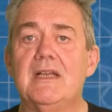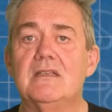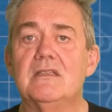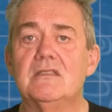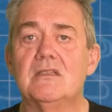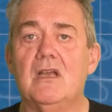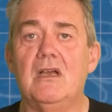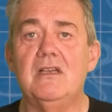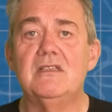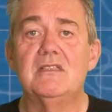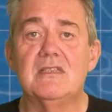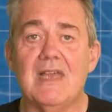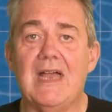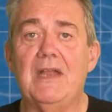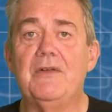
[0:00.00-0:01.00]
exercise
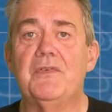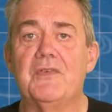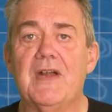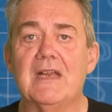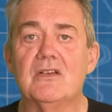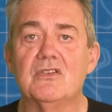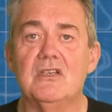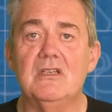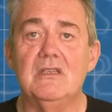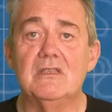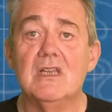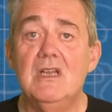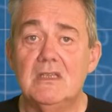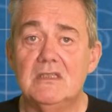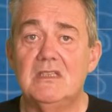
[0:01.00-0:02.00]
to add fractions
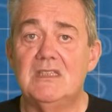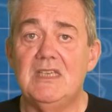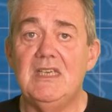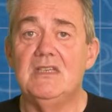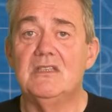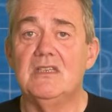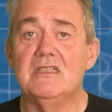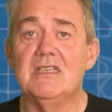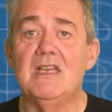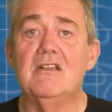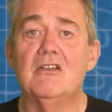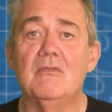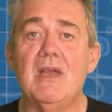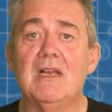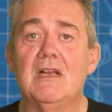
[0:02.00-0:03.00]
to teach this
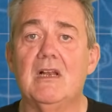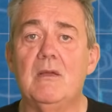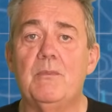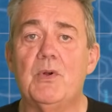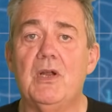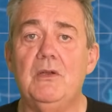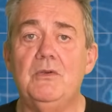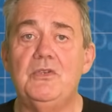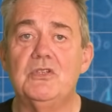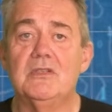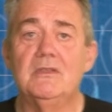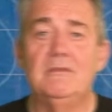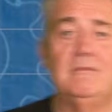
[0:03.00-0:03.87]
incremental approach.